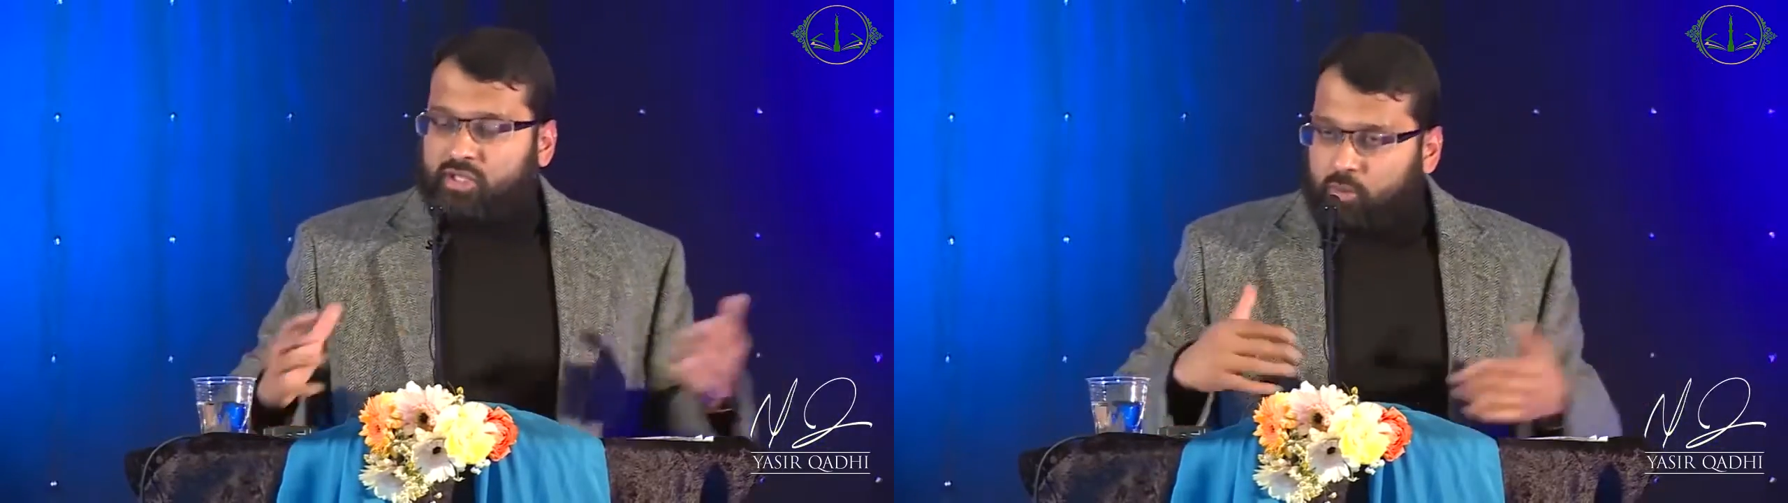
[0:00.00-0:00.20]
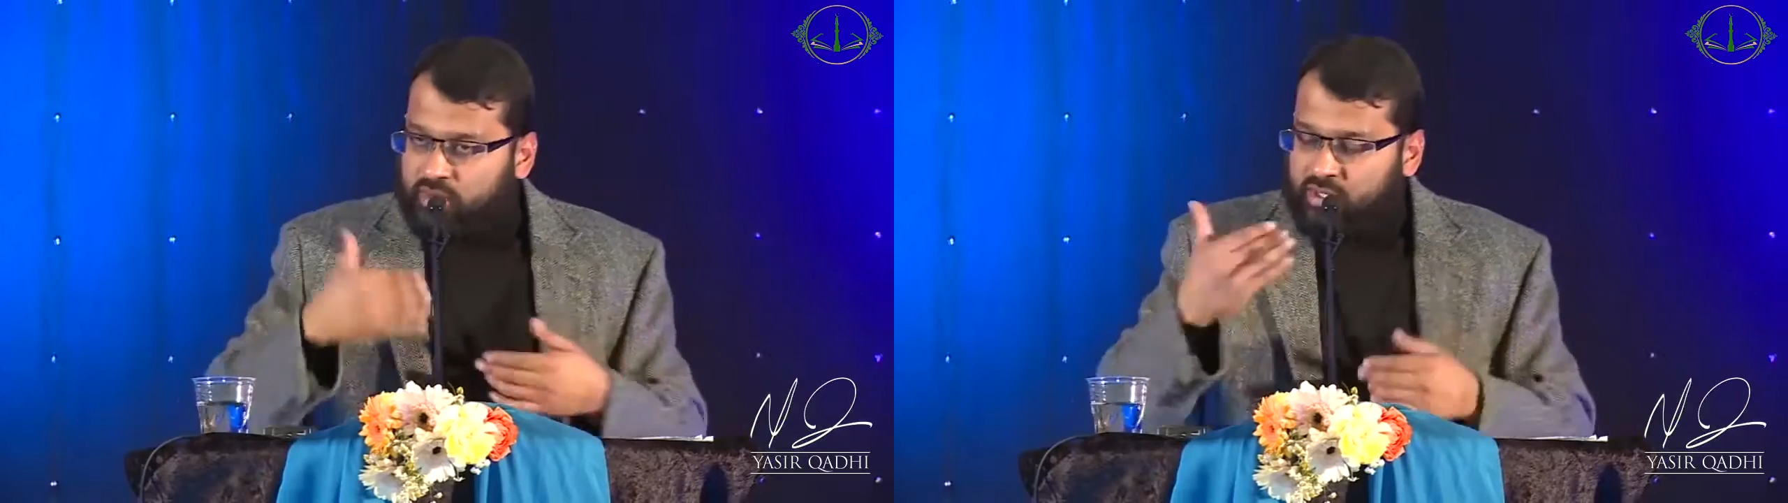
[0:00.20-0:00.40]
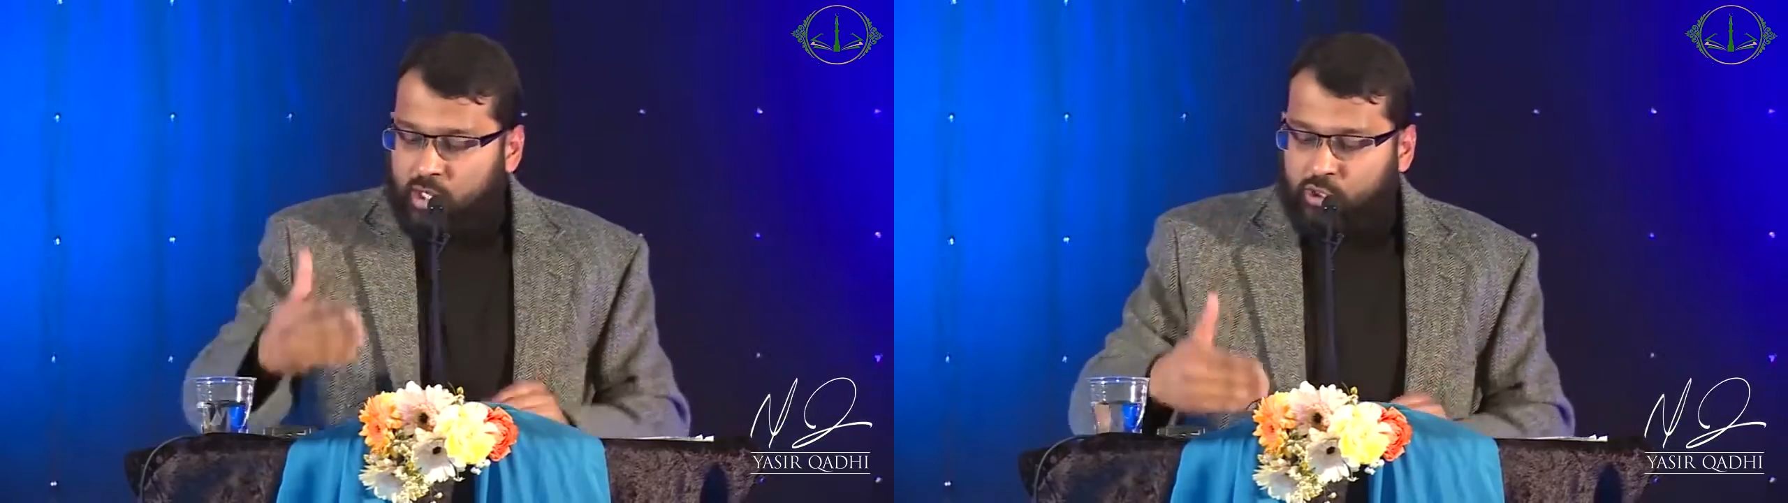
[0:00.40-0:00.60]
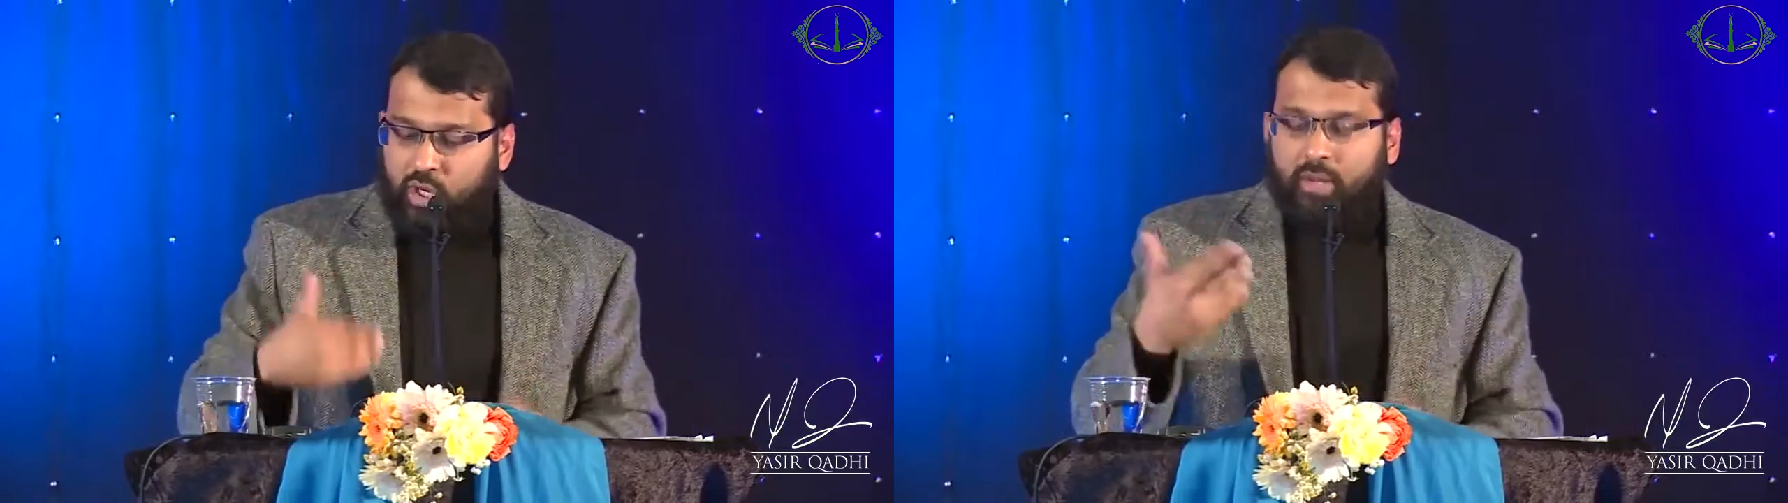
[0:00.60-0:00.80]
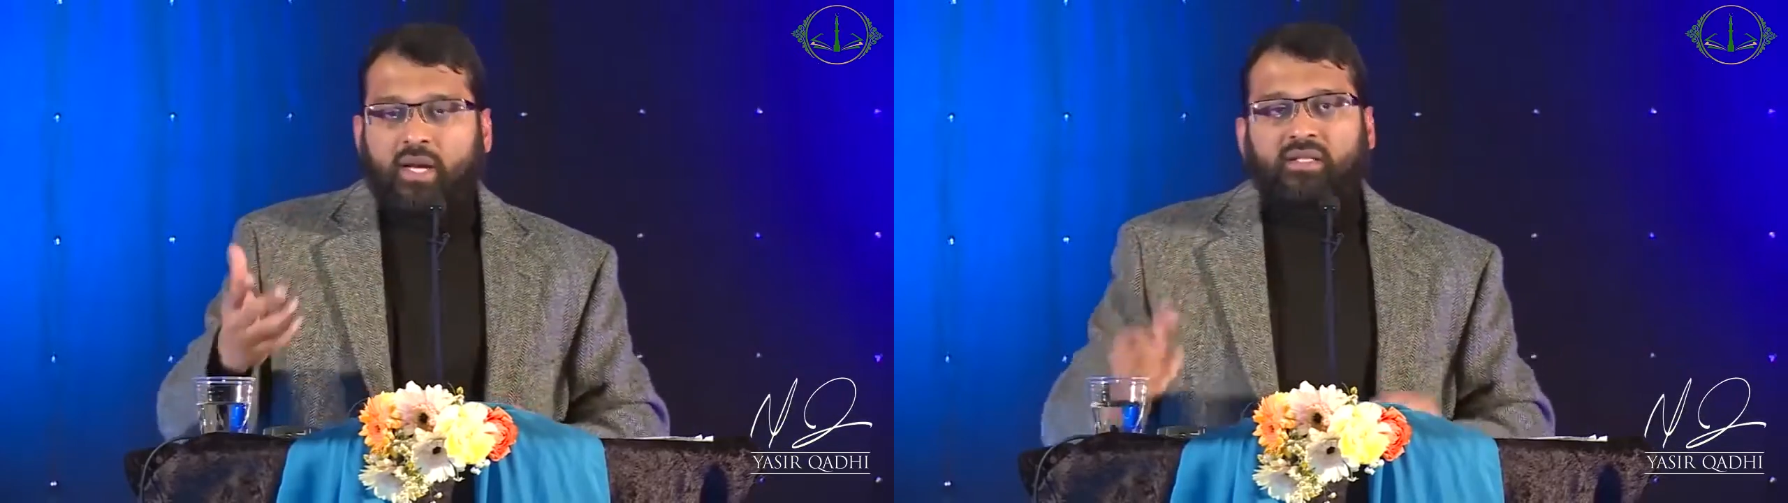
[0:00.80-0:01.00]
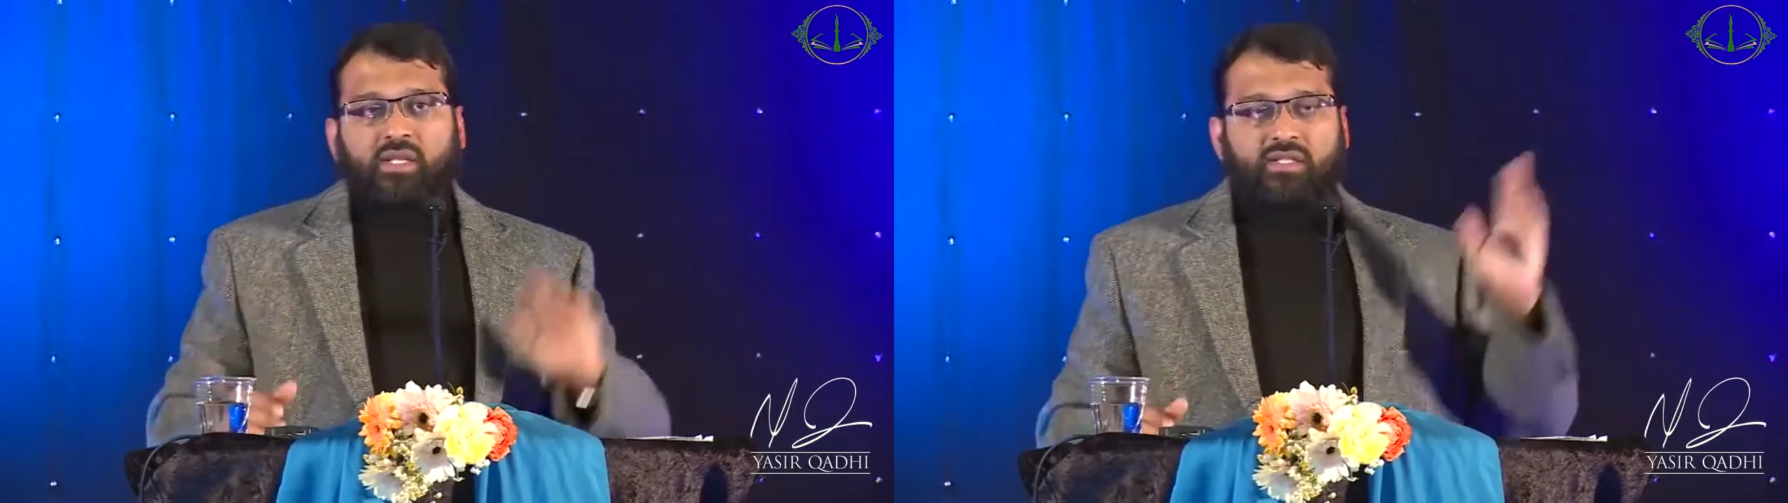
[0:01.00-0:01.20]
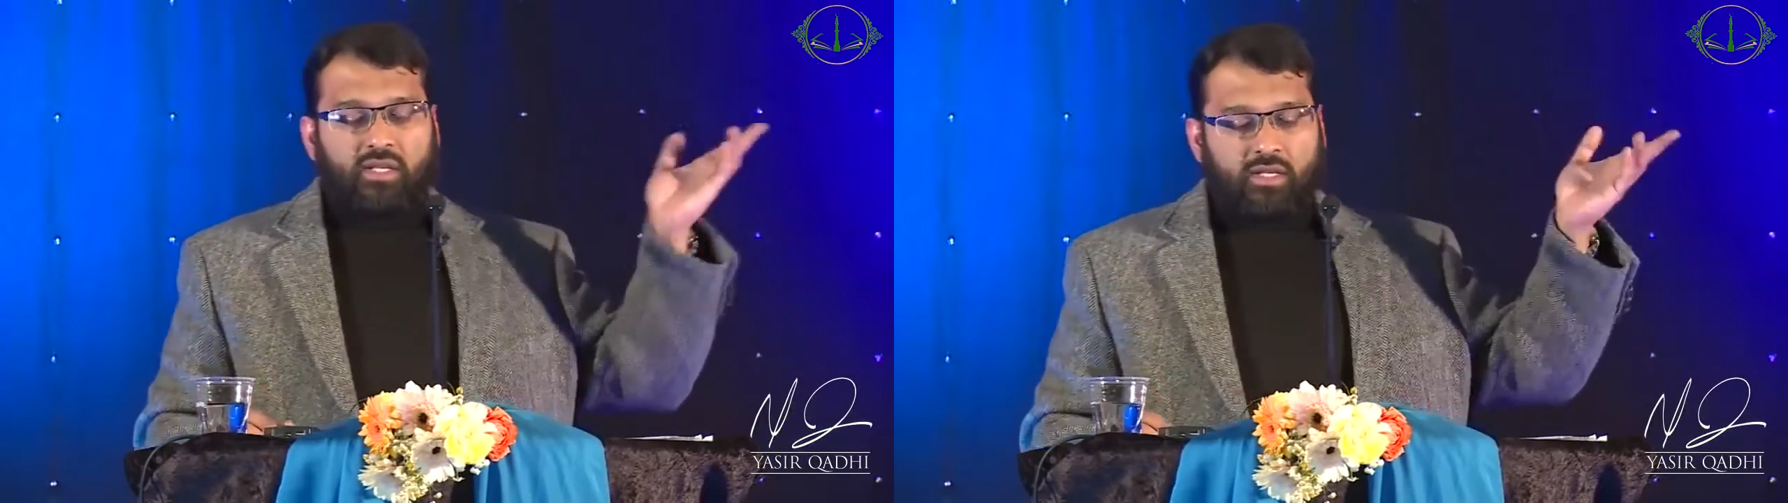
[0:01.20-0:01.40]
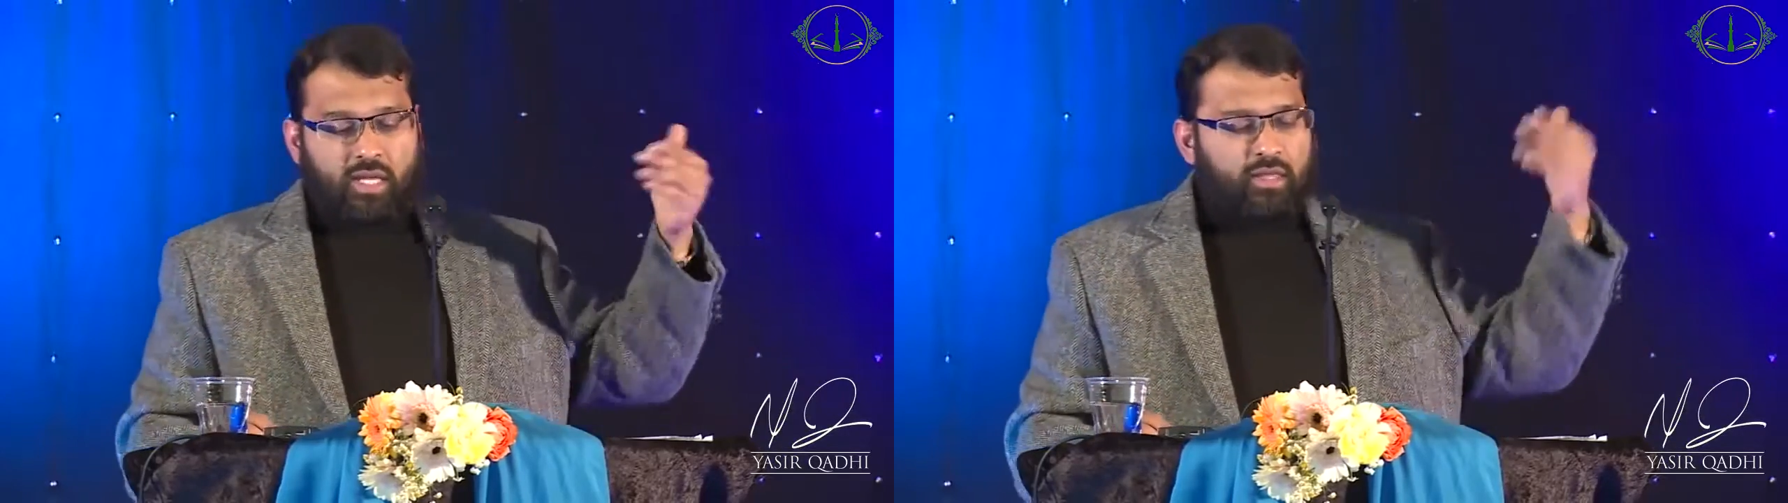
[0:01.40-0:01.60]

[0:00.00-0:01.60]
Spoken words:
It was Juhayman's incident